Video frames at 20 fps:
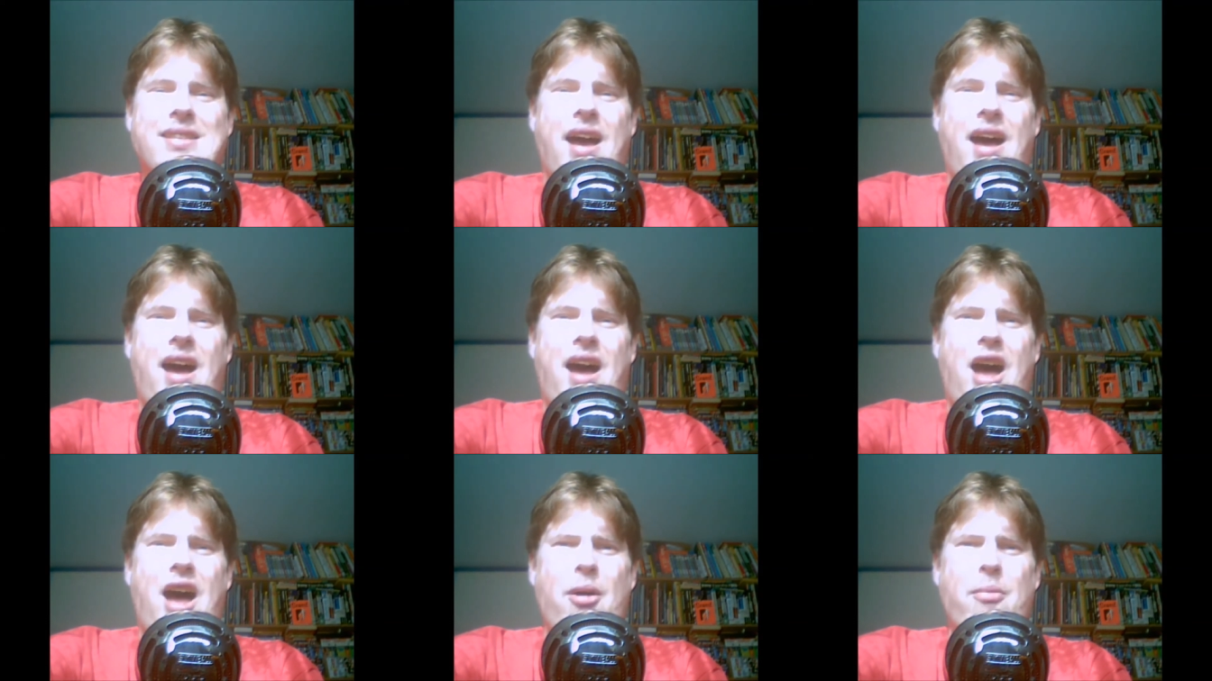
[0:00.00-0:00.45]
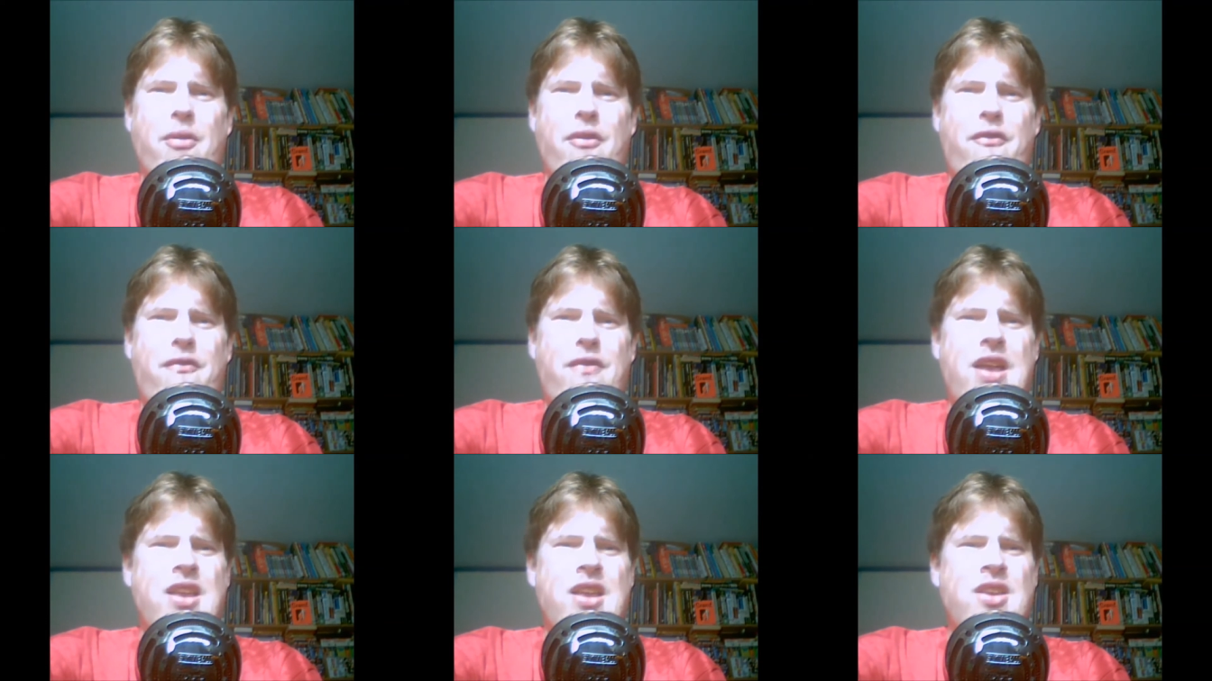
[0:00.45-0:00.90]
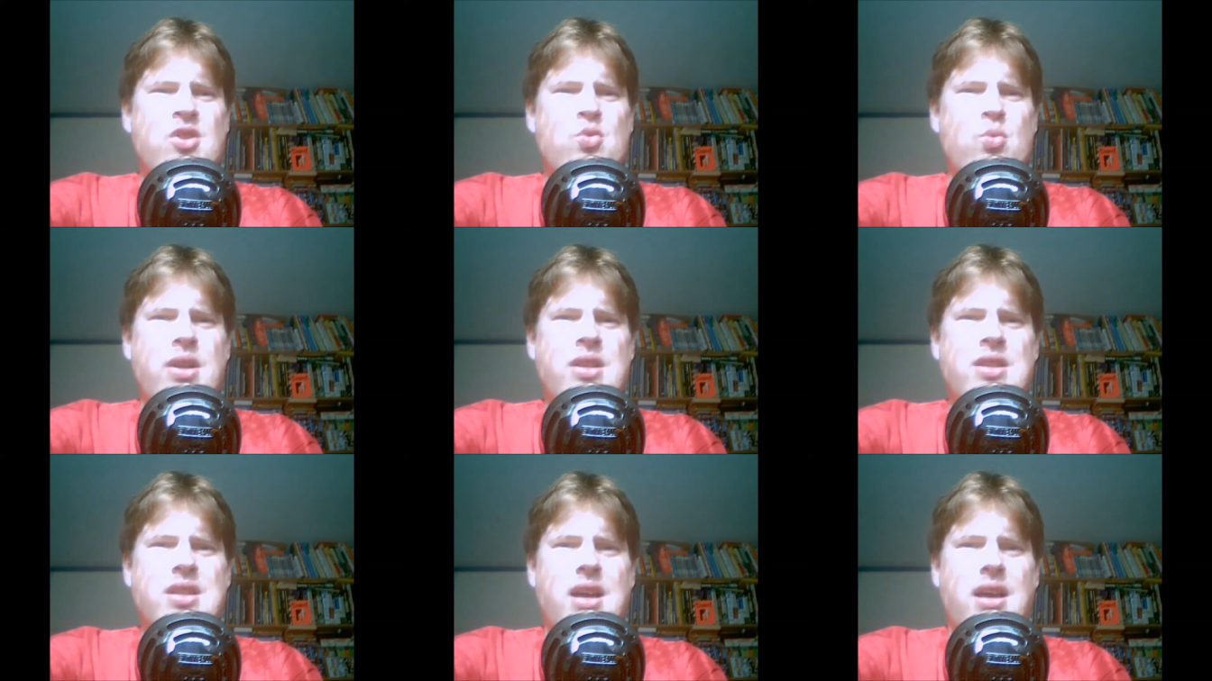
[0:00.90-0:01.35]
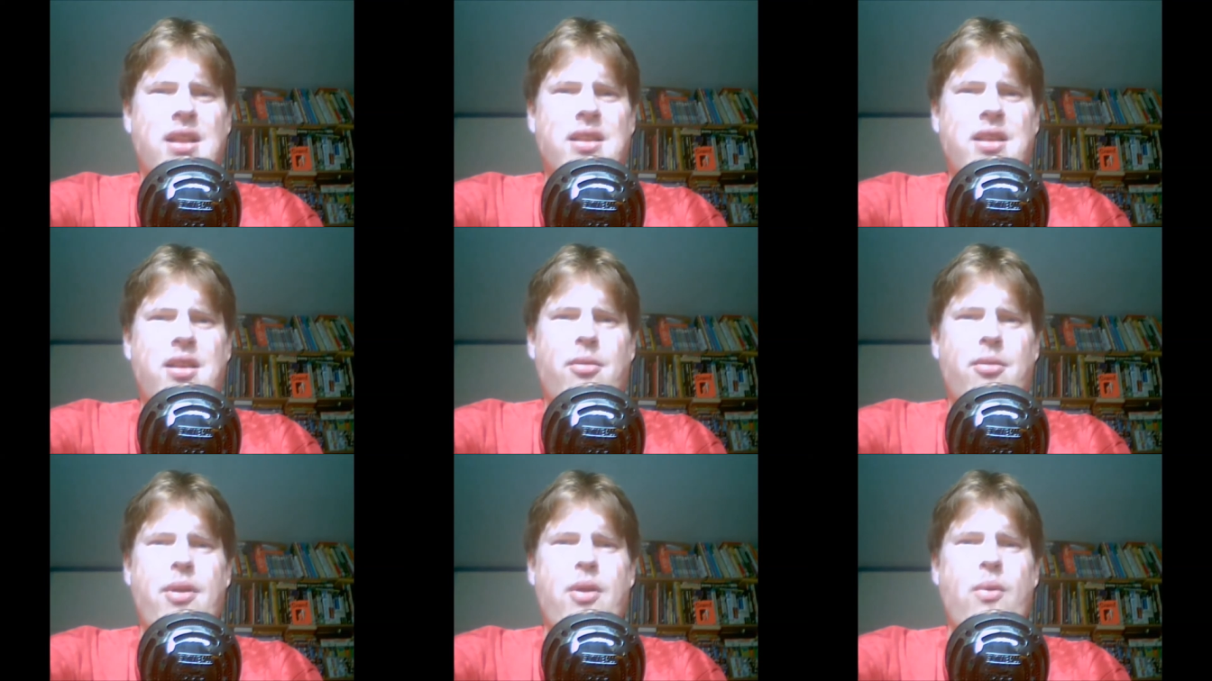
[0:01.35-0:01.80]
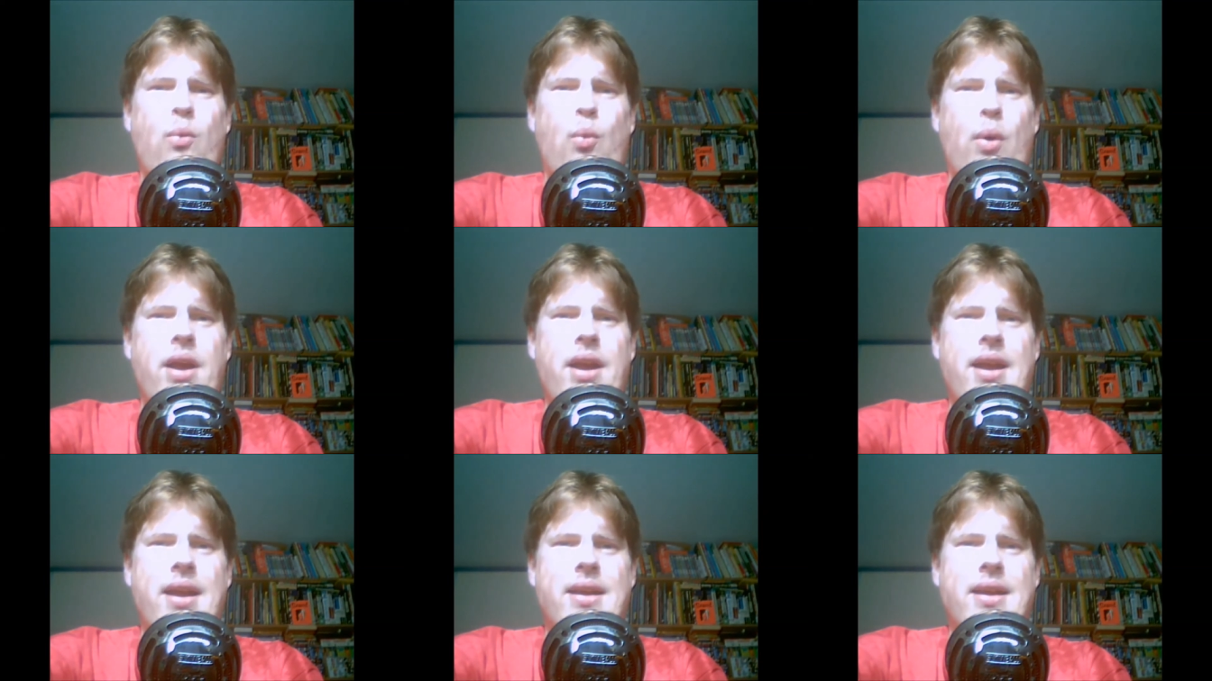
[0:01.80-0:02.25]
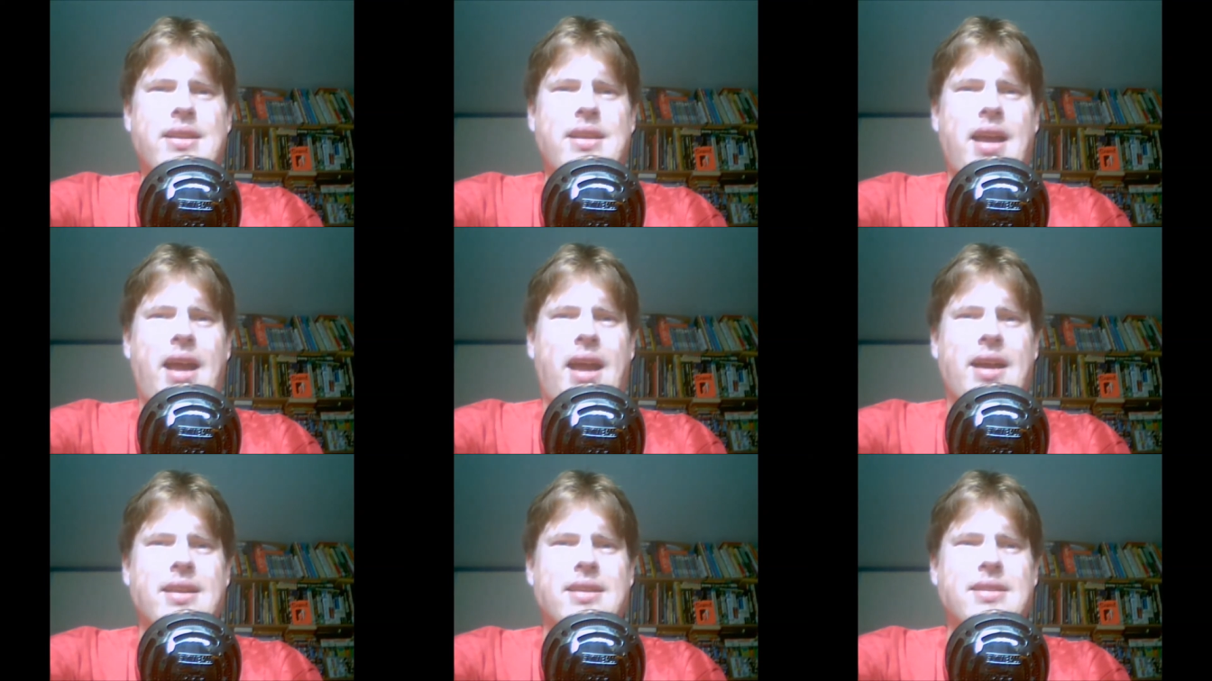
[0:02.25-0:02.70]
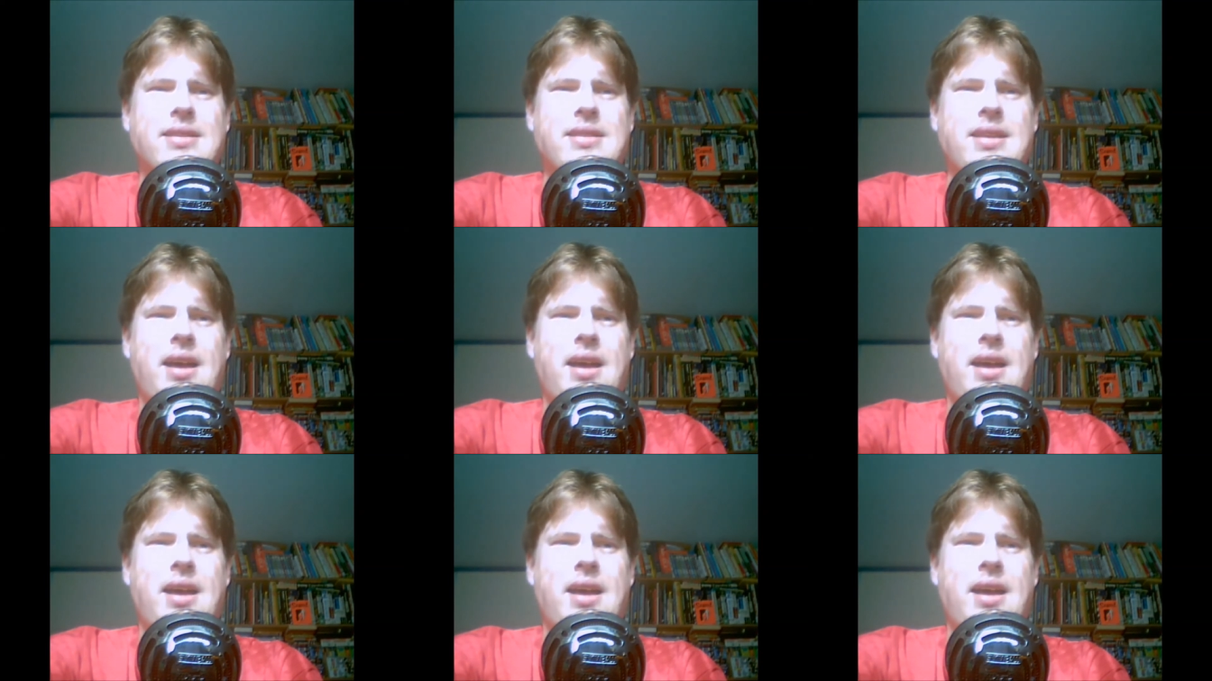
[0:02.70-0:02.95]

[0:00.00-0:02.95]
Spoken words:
but things went a little bit weird as